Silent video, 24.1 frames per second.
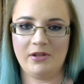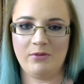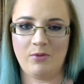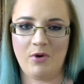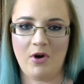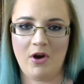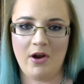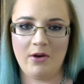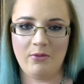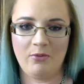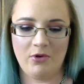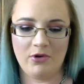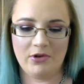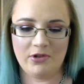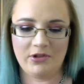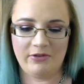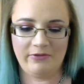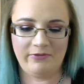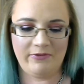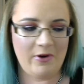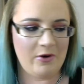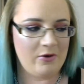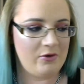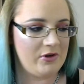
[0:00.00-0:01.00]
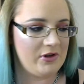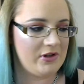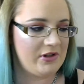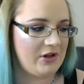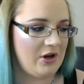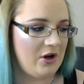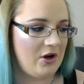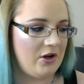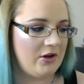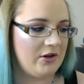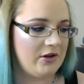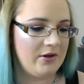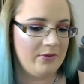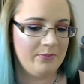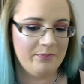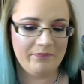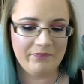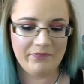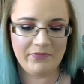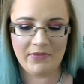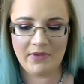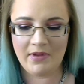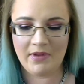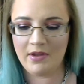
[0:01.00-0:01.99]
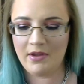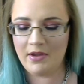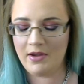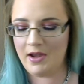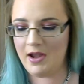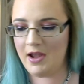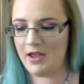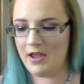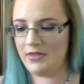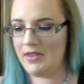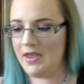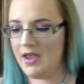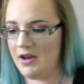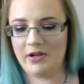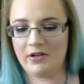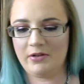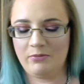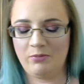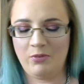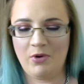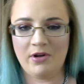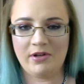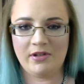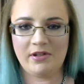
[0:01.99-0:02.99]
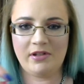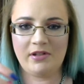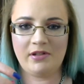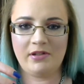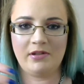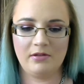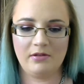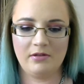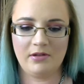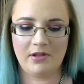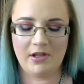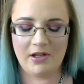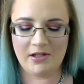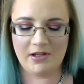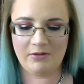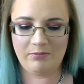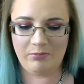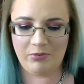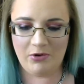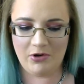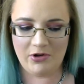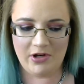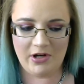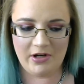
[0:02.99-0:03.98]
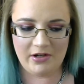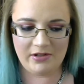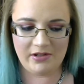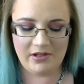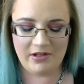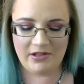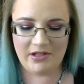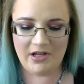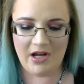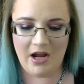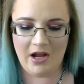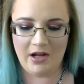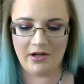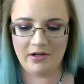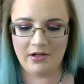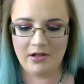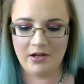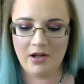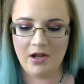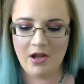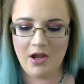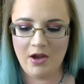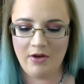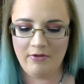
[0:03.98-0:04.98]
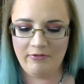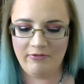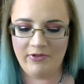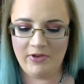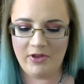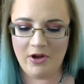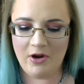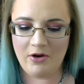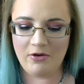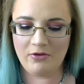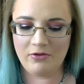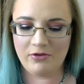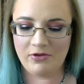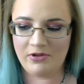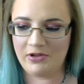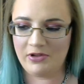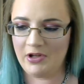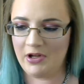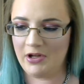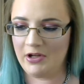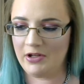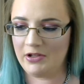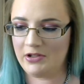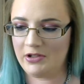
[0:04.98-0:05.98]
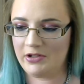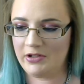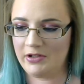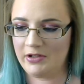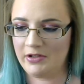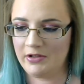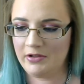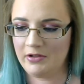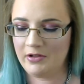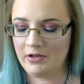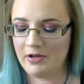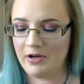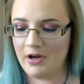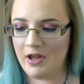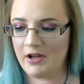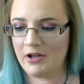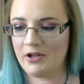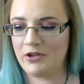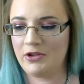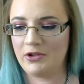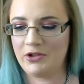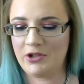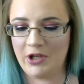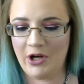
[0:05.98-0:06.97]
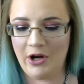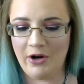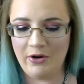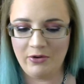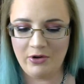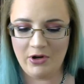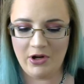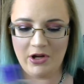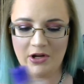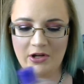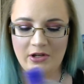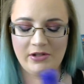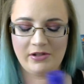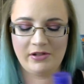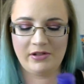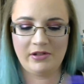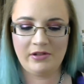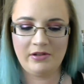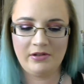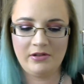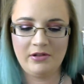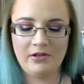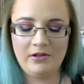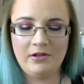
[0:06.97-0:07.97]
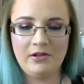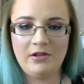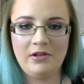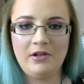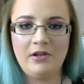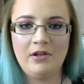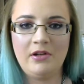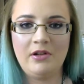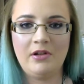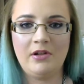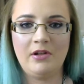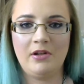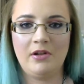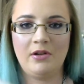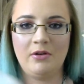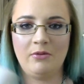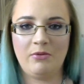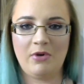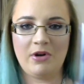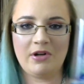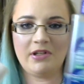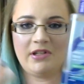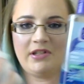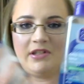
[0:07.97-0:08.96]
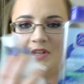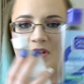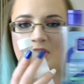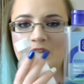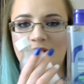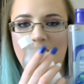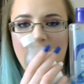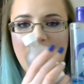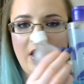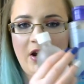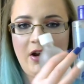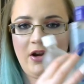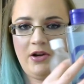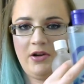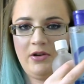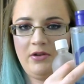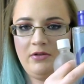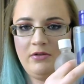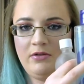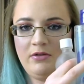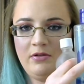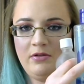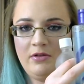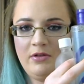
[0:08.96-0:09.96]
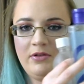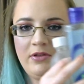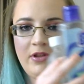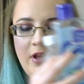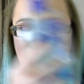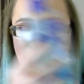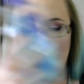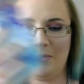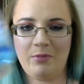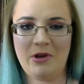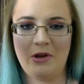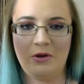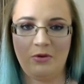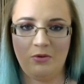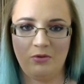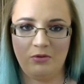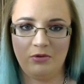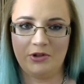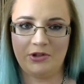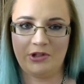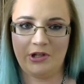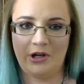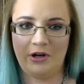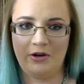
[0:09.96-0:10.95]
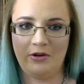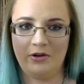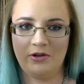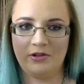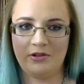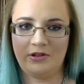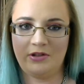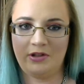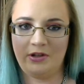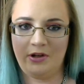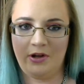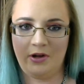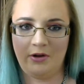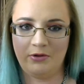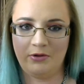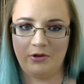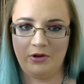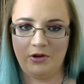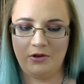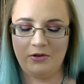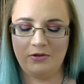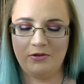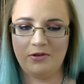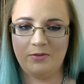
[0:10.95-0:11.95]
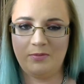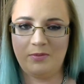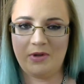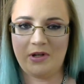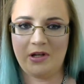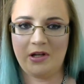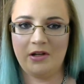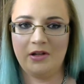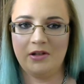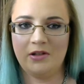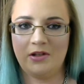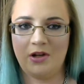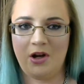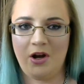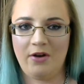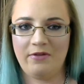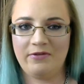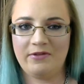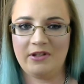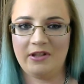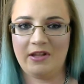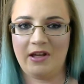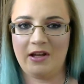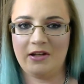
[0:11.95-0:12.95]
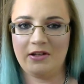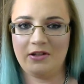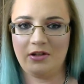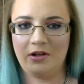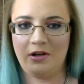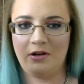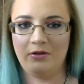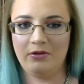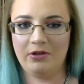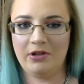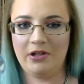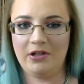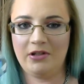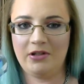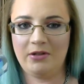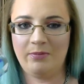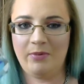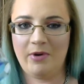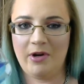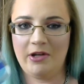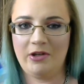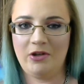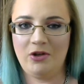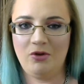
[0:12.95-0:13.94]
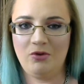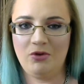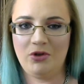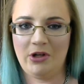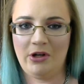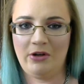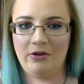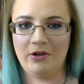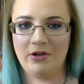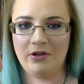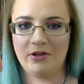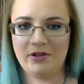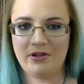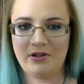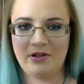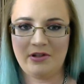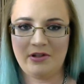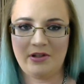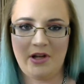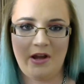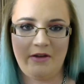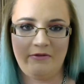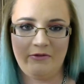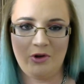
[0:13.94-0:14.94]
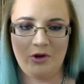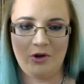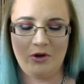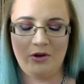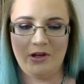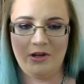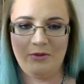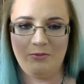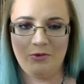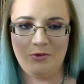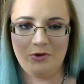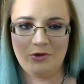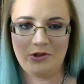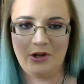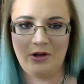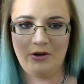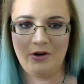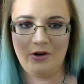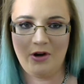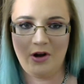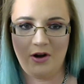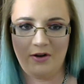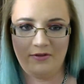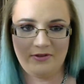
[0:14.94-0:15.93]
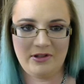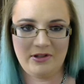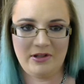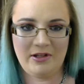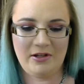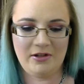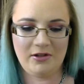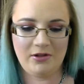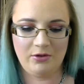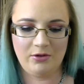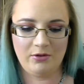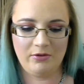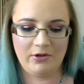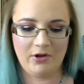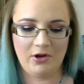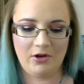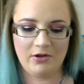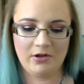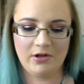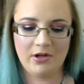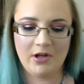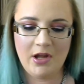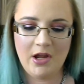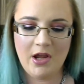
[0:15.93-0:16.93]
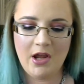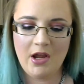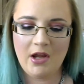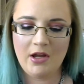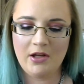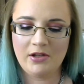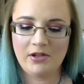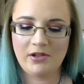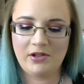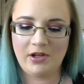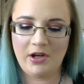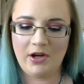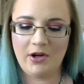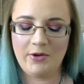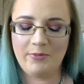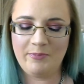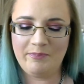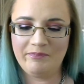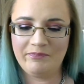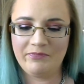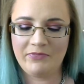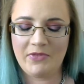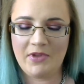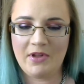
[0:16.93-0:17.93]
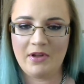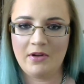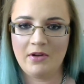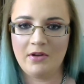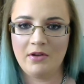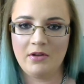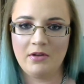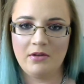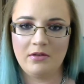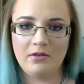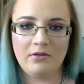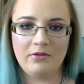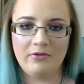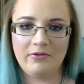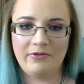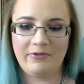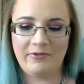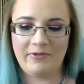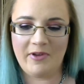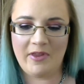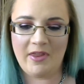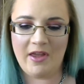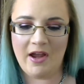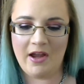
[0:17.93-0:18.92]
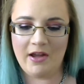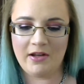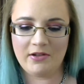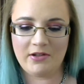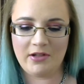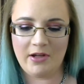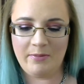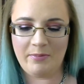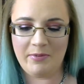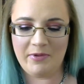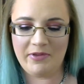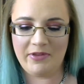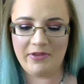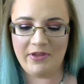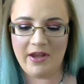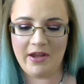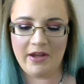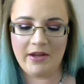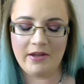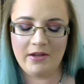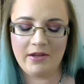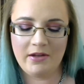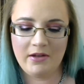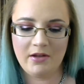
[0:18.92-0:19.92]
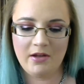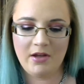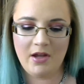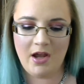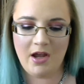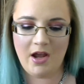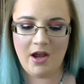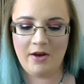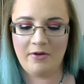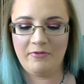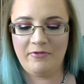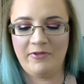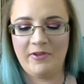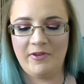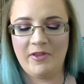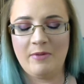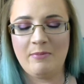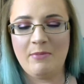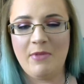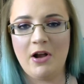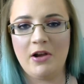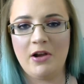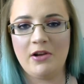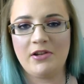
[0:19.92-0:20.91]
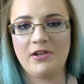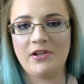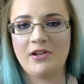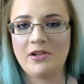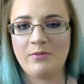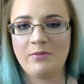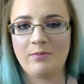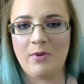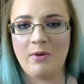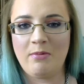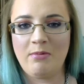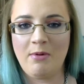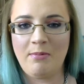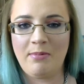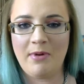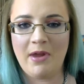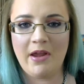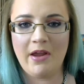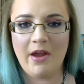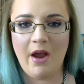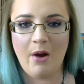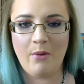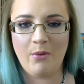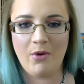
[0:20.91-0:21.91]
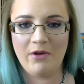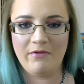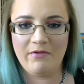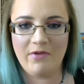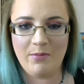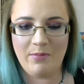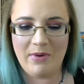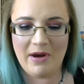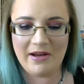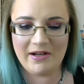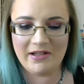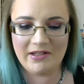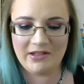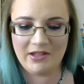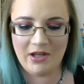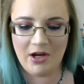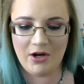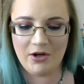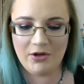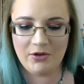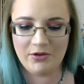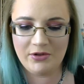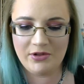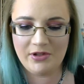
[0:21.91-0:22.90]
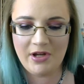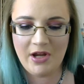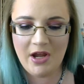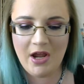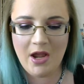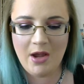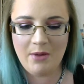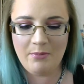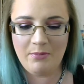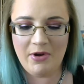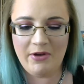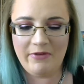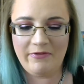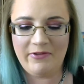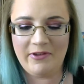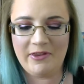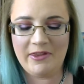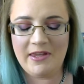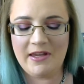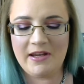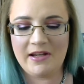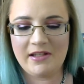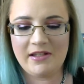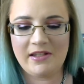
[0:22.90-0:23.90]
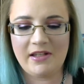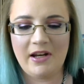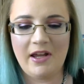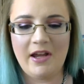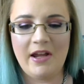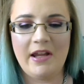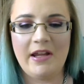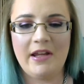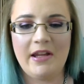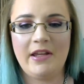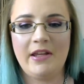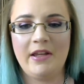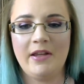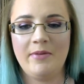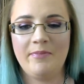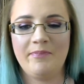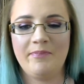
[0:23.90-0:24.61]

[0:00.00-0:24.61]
what I want to focus on. And then once these products are done, for those that like the toners, once these go, that'll be all the toners that I'll use because after that I'll need to buy new toners because I haven't got any more toner after these two are gone. So for that type of thing and for the masks probably I won't replace those but for things like